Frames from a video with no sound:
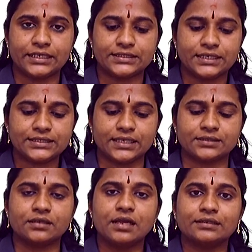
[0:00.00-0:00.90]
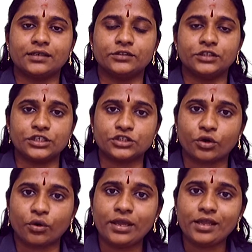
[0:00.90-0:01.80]
diseases that
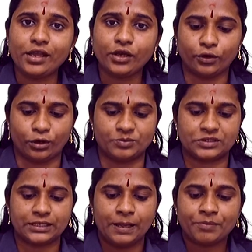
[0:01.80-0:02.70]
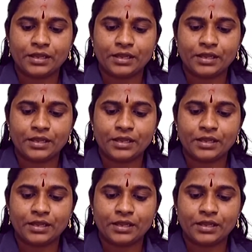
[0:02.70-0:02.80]
destroy crops.